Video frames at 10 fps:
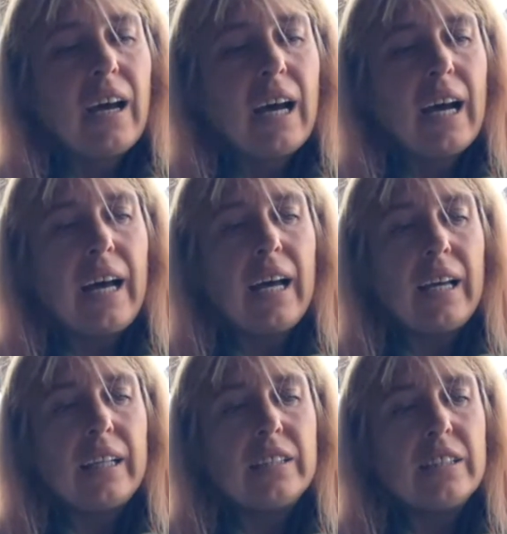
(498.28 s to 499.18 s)

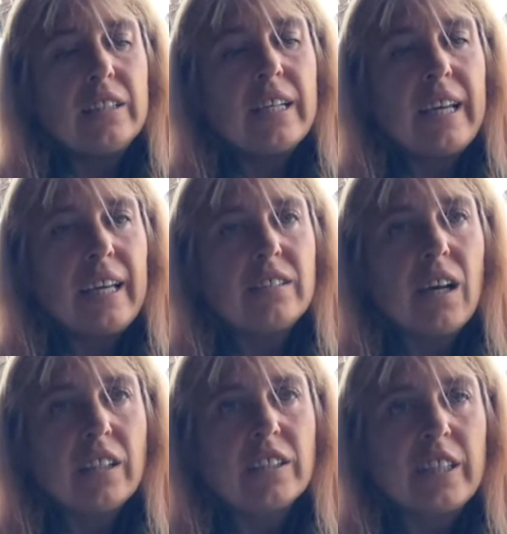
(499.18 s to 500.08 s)
And it is
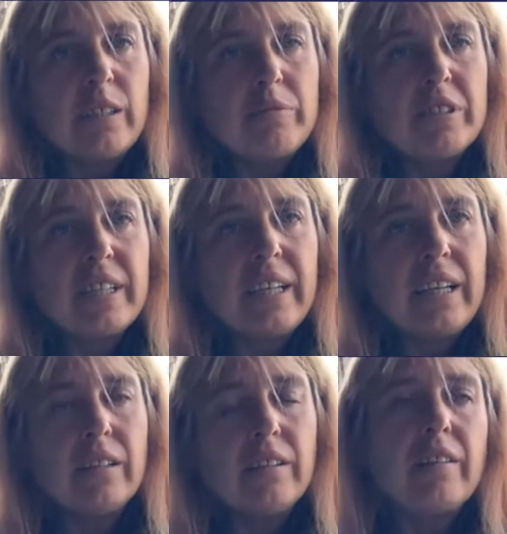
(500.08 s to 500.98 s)
utterly
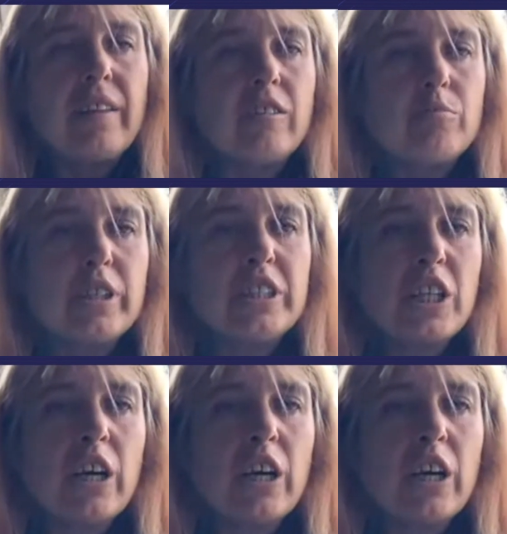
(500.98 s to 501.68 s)
obscene that there are British